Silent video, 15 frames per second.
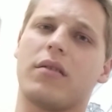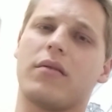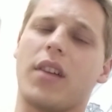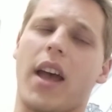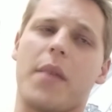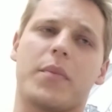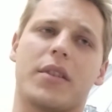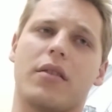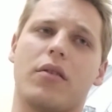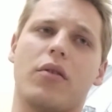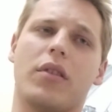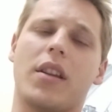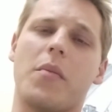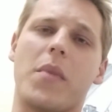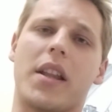
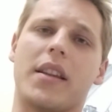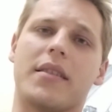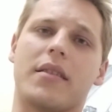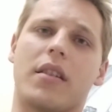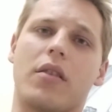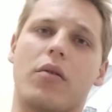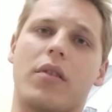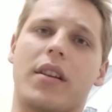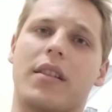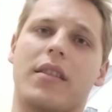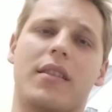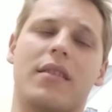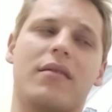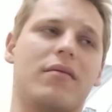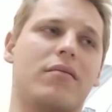Absolutely minuscule.
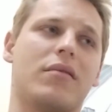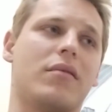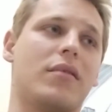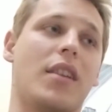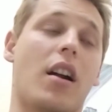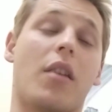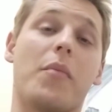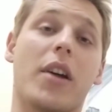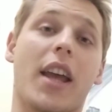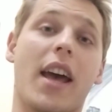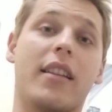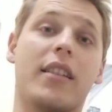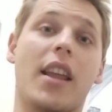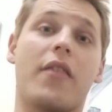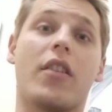And
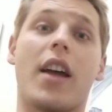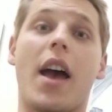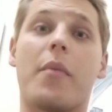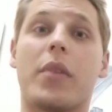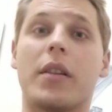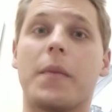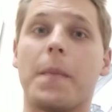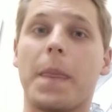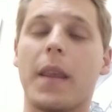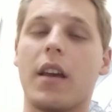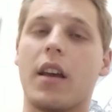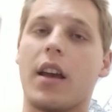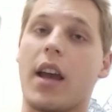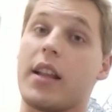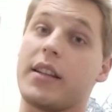Armageddon never happened,
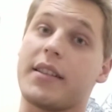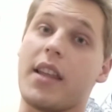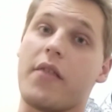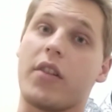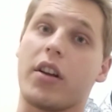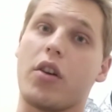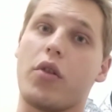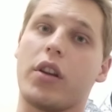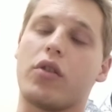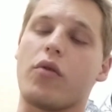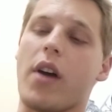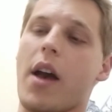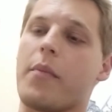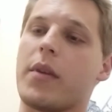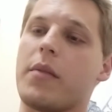and it's never going
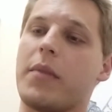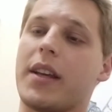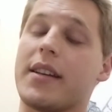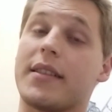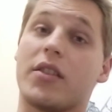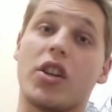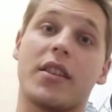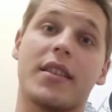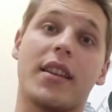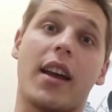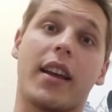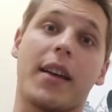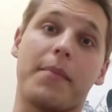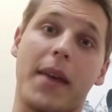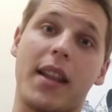to happen, because just
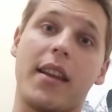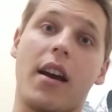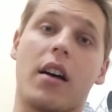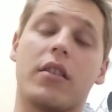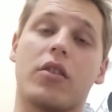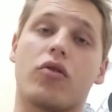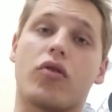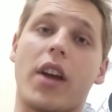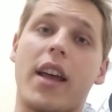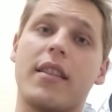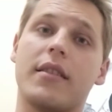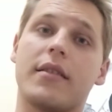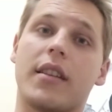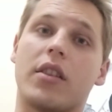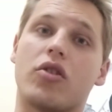like many other
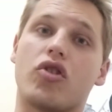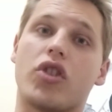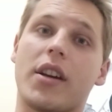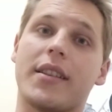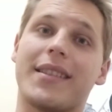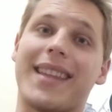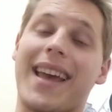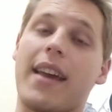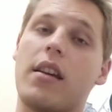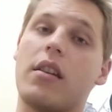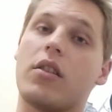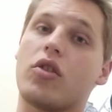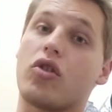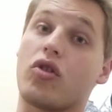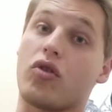trends, it's just
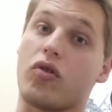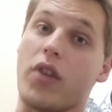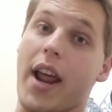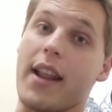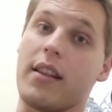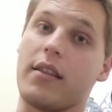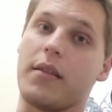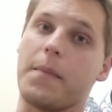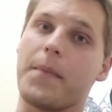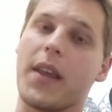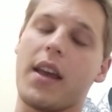a trend,